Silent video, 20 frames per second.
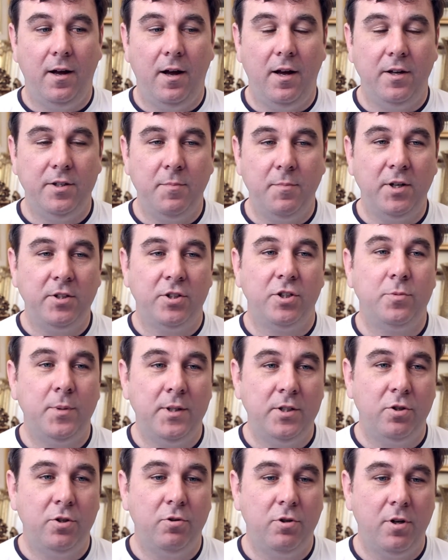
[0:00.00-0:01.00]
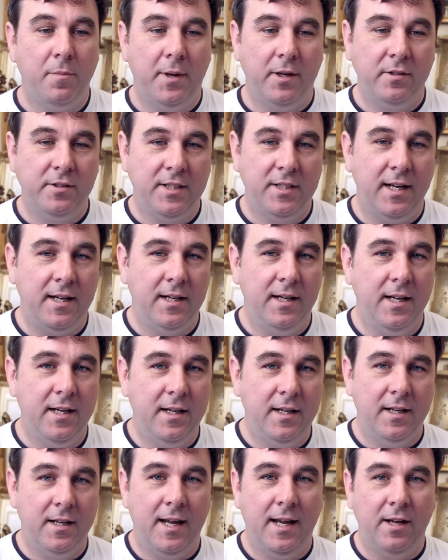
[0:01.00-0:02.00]
as much as we talk about
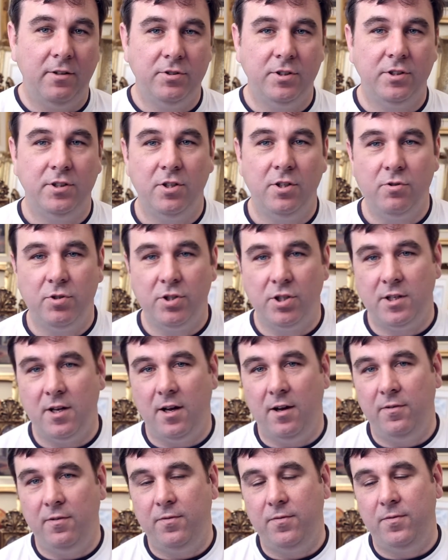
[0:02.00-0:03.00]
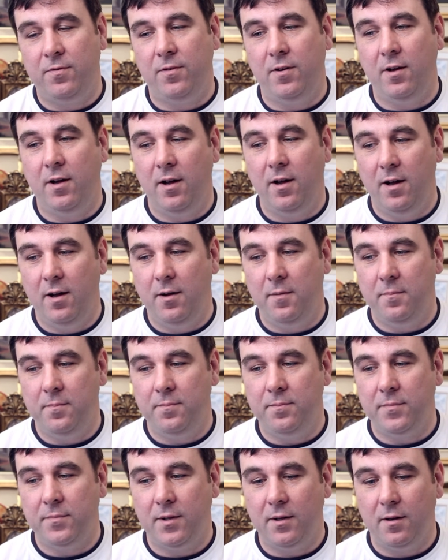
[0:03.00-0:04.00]
technique and how to do stuff,
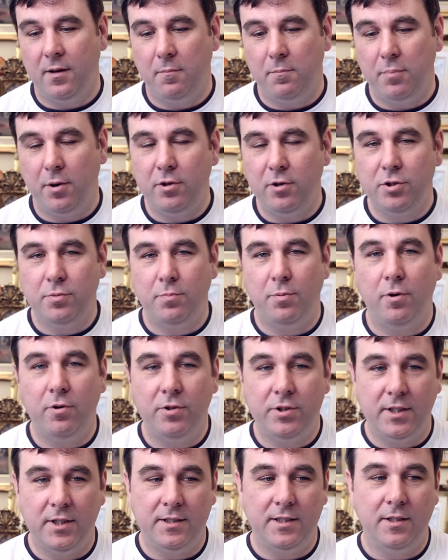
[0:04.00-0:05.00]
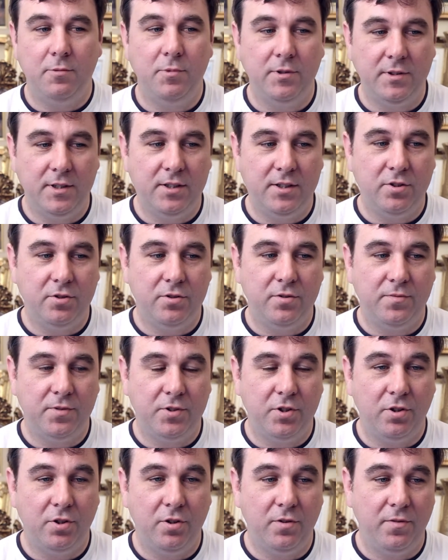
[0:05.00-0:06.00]
um, post processing with digital
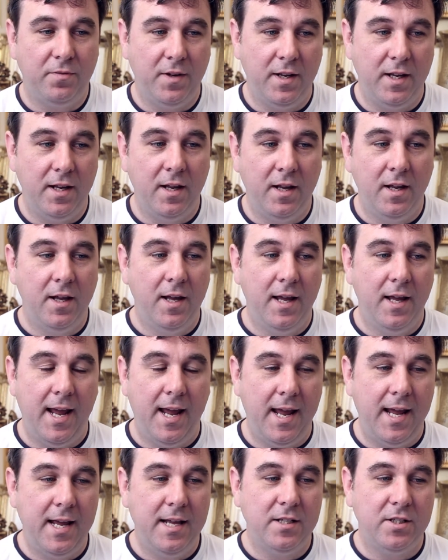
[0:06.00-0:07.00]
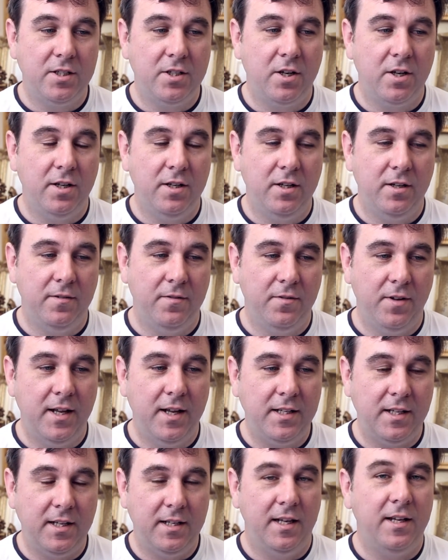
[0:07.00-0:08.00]
photography is kind of
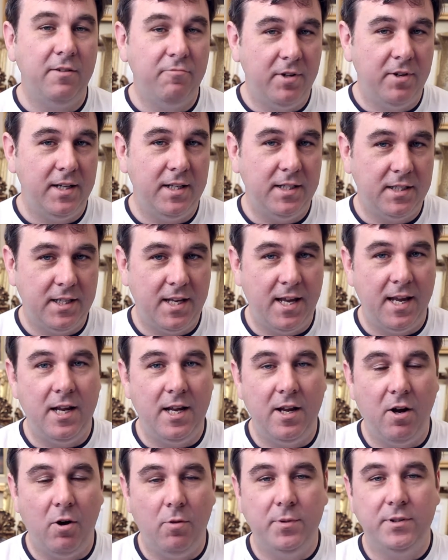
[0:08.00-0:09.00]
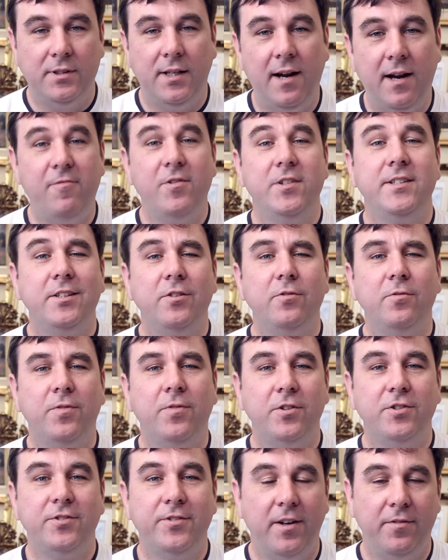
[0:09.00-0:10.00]
it, it, really is key. Almost every single
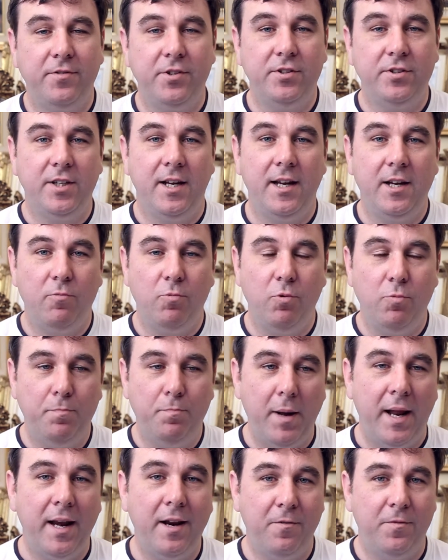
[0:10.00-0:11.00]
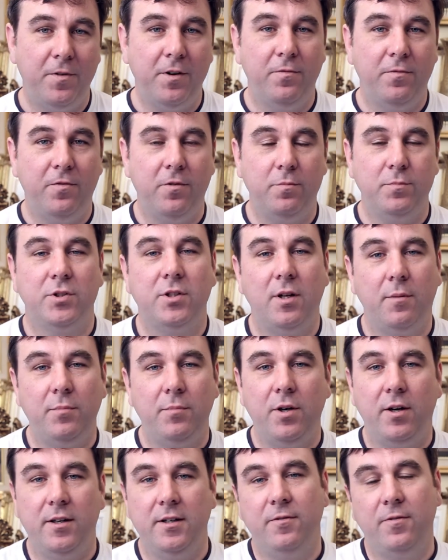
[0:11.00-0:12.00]
photograph you take will benefit from some
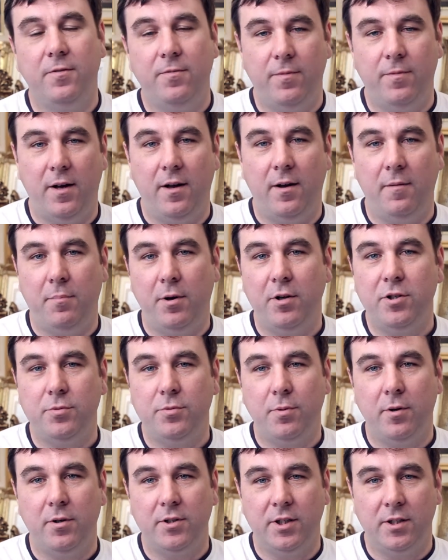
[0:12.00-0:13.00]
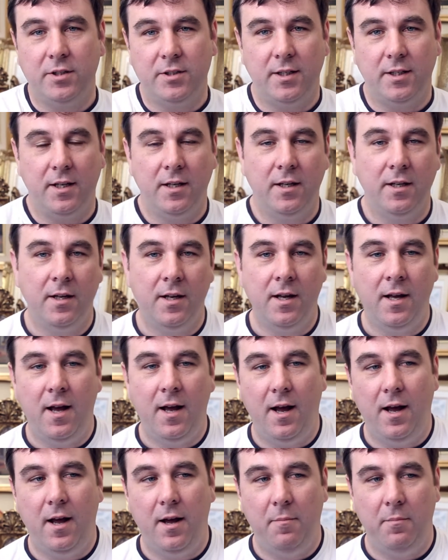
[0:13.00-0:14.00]
kind of uh, post processing,
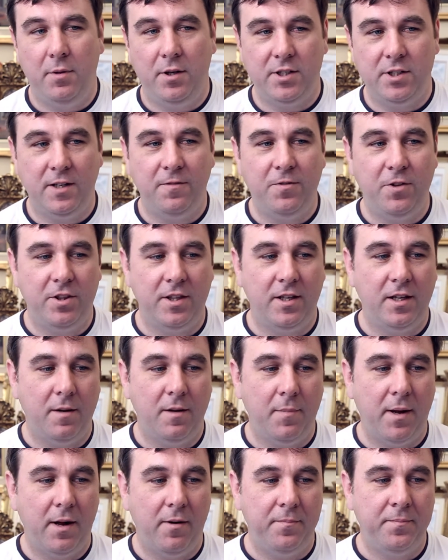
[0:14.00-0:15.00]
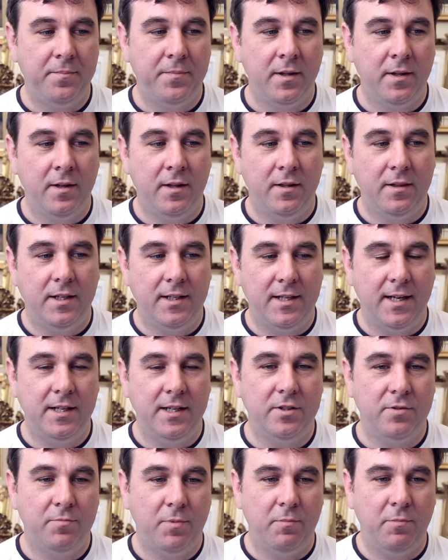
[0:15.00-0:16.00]
um, because if you think about the
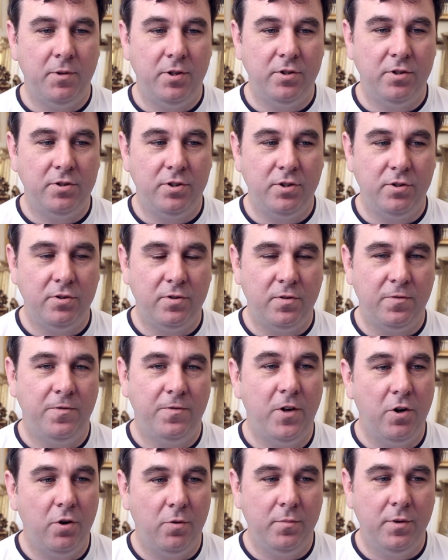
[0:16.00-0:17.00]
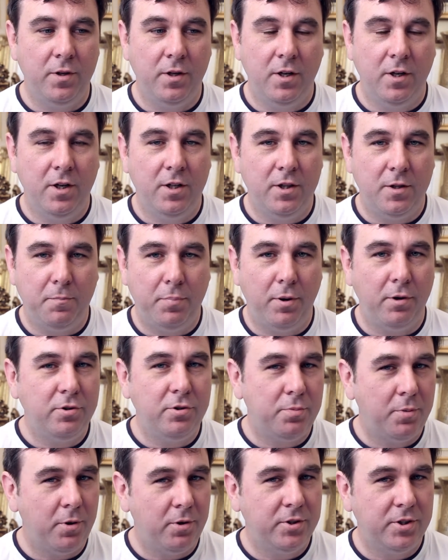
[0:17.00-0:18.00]
days when we used to use film, the
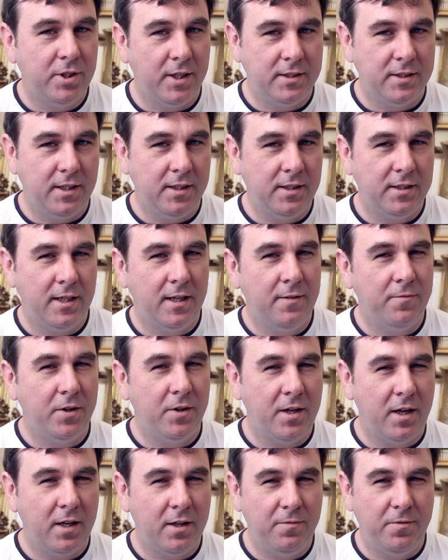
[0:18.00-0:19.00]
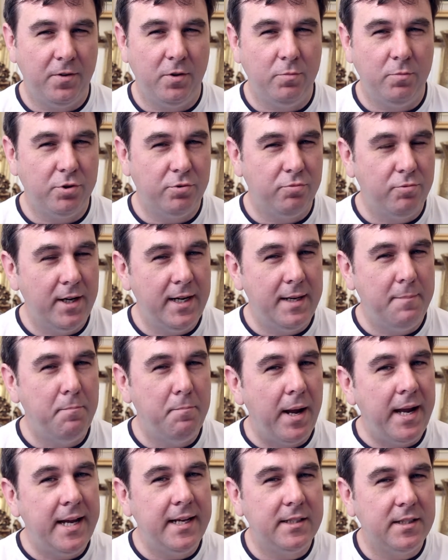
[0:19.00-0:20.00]
post processing, say for color film, was really
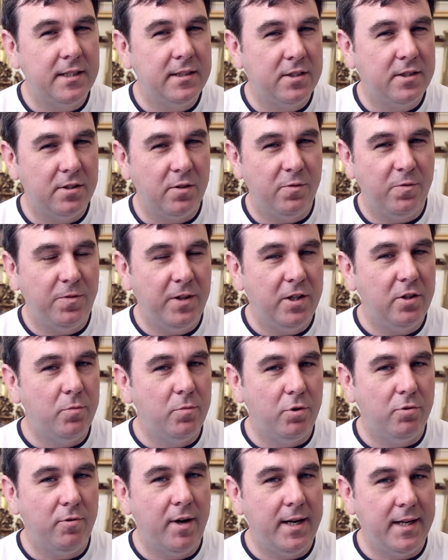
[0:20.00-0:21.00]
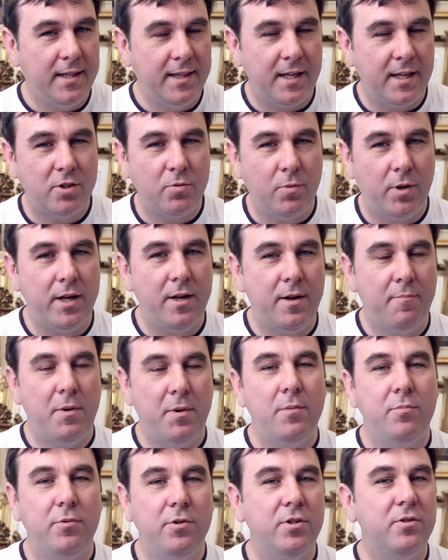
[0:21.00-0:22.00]
baked into the film already. That's why you,
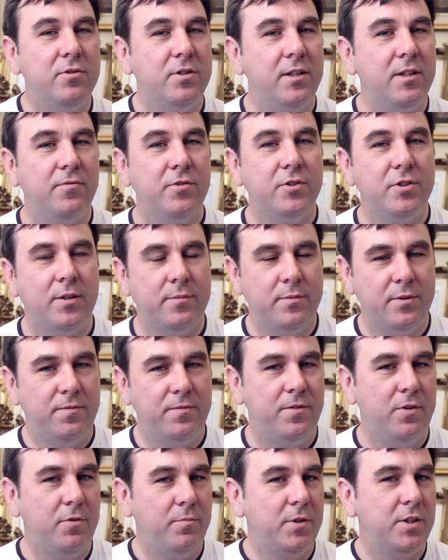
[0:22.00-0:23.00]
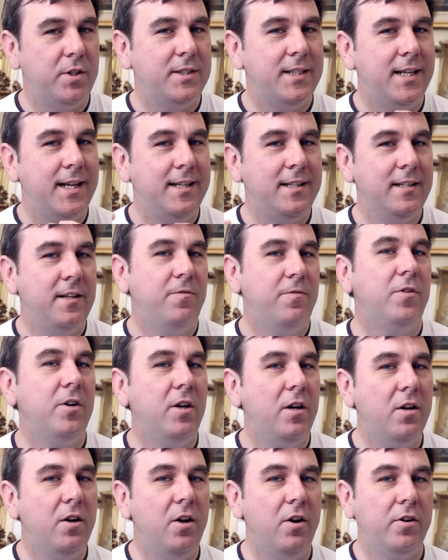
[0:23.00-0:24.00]
people use different types of film because they had
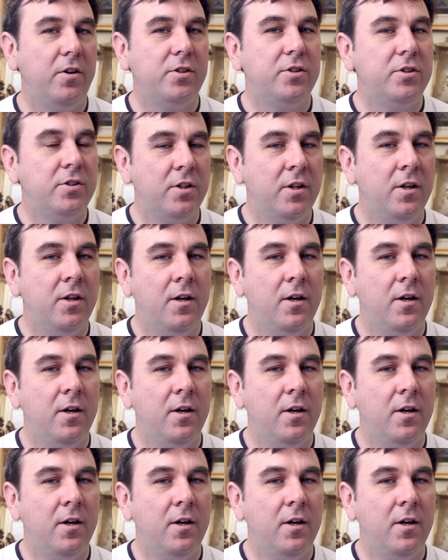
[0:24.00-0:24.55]
different looks.